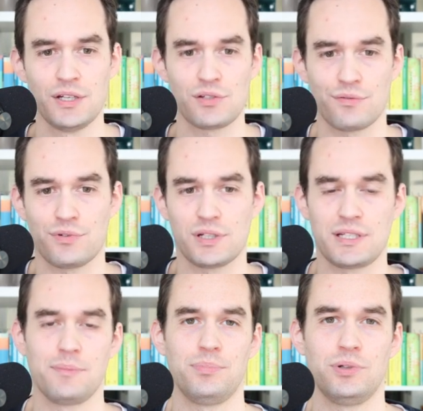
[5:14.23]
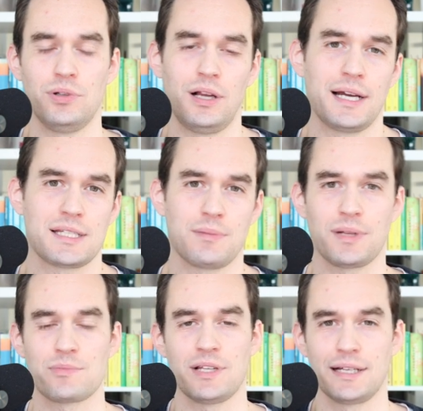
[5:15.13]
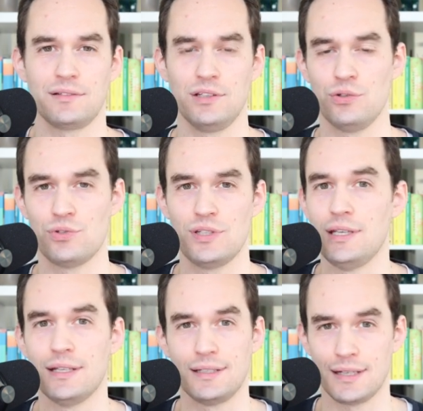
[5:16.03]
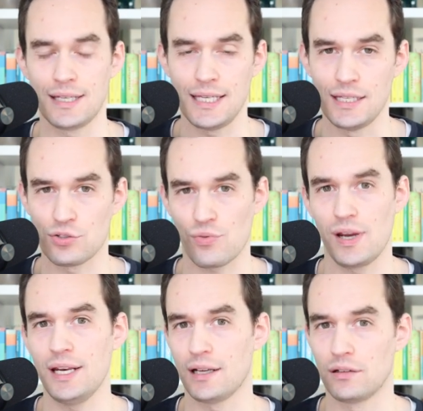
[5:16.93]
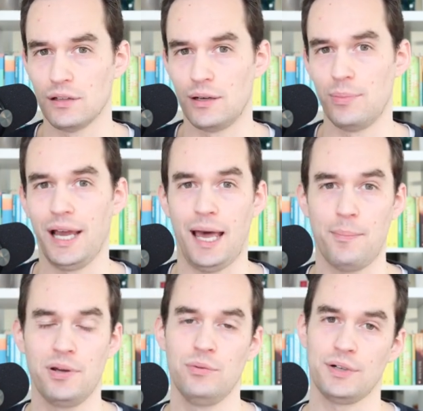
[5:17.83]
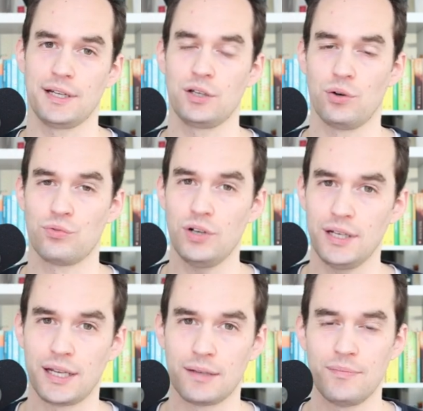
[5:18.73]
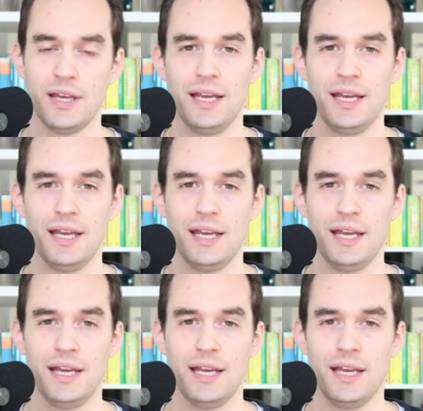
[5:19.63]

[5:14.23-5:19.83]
So for example, I sometimes like to use the Nike Training Club app when I go running.